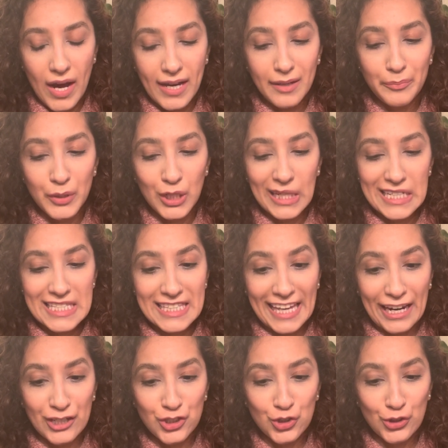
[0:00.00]
I'm pretty
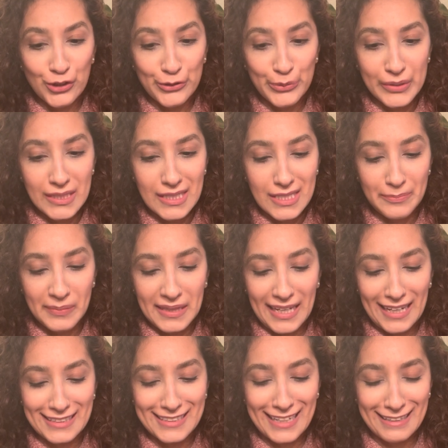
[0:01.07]
scared to lose this
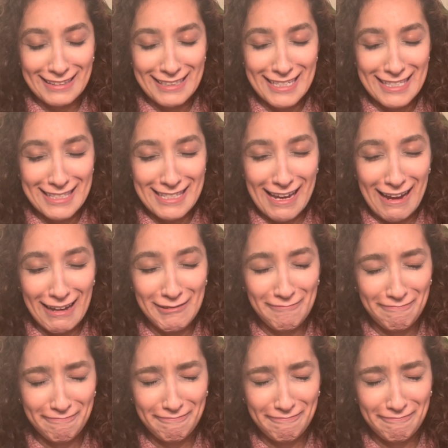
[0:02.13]
plant at this time.